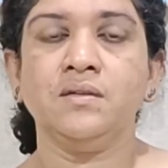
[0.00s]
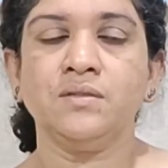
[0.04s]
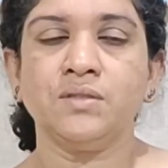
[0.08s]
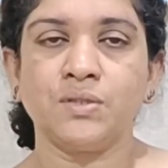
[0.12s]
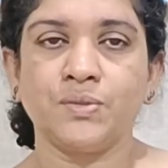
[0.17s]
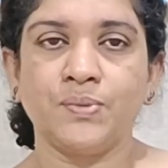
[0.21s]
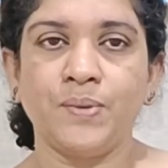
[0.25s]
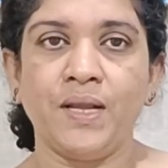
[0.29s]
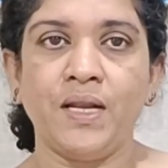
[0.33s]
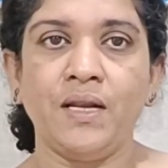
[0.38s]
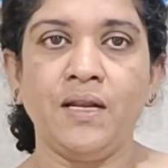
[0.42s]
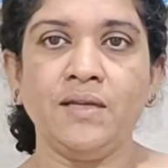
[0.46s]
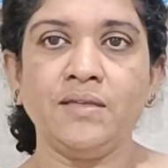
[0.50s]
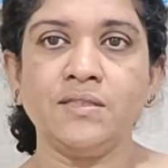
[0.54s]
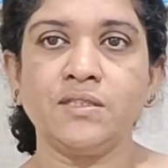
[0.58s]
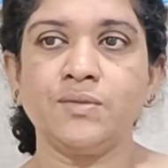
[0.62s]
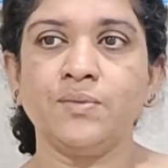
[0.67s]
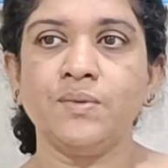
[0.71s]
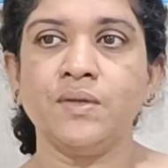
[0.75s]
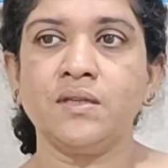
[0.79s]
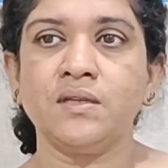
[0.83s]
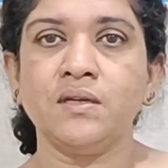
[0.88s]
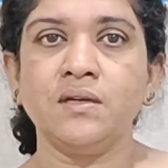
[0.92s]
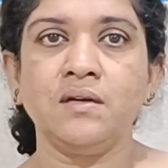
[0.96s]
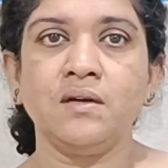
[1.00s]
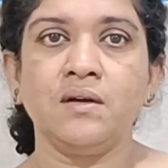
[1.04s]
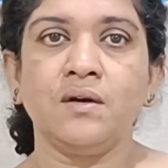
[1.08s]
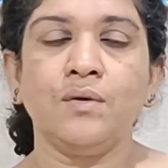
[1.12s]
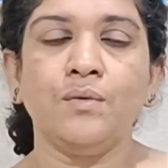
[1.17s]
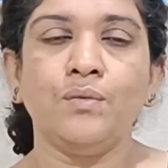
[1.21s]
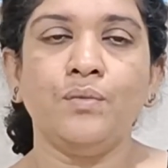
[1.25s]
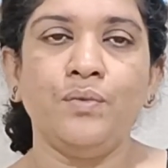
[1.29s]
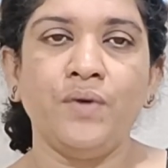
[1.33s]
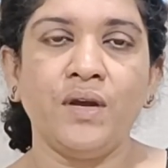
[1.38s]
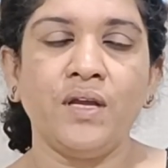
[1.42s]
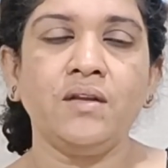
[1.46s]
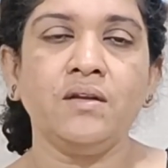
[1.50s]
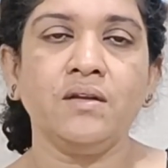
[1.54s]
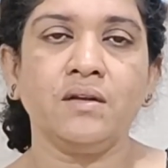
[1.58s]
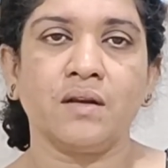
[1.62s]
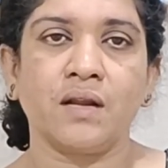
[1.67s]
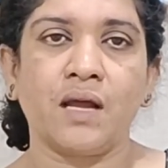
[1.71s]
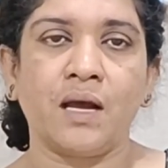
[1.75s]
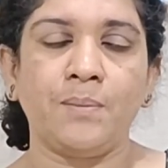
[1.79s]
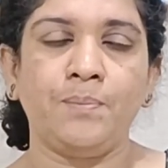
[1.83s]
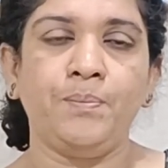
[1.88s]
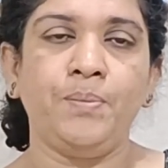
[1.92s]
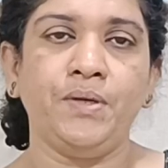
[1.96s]
swellings with a very
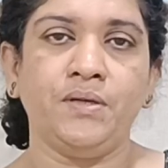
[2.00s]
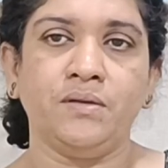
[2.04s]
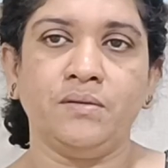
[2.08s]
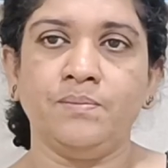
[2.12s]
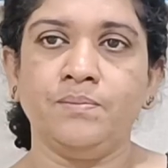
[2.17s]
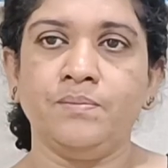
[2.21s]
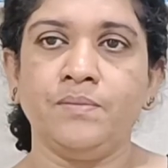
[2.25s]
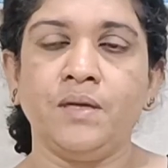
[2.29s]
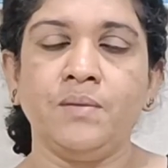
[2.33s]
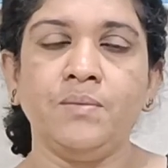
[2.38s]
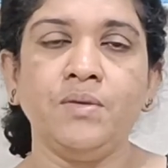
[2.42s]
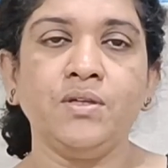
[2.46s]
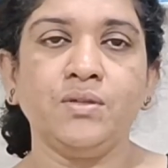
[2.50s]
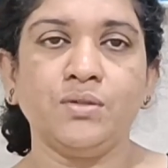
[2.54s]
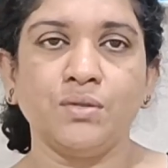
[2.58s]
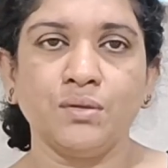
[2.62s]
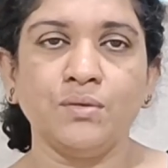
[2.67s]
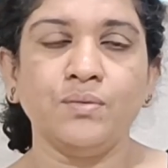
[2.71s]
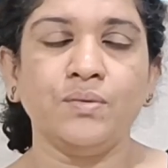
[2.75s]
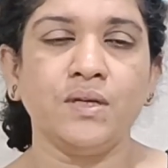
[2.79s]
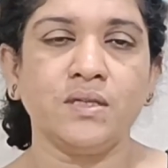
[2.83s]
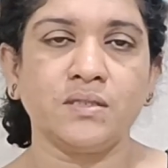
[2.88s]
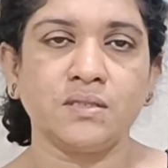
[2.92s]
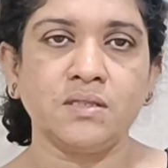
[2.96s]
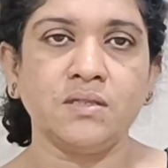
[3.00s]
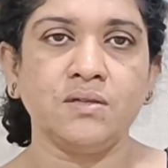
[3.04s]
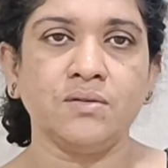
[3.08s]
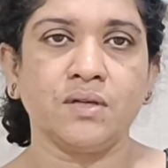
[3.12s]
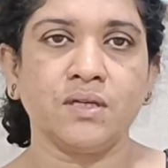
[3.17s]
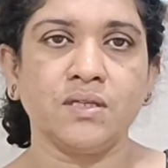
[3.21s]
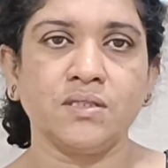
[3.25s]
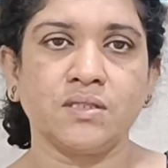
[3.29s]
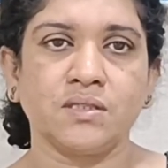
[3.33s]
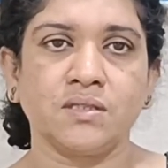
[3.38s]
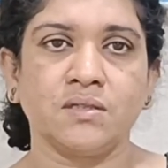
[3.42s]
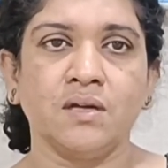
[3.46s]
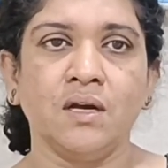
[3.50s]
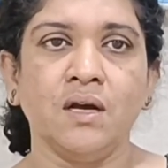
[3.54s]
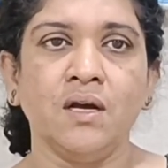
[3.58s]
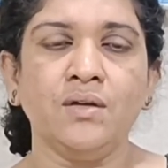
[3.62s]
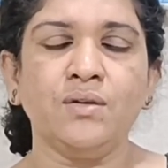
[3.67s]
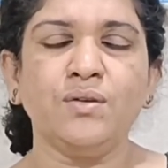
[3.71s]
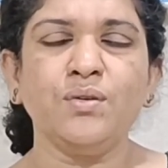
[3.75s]
rapid, maybe 2 weeks duration,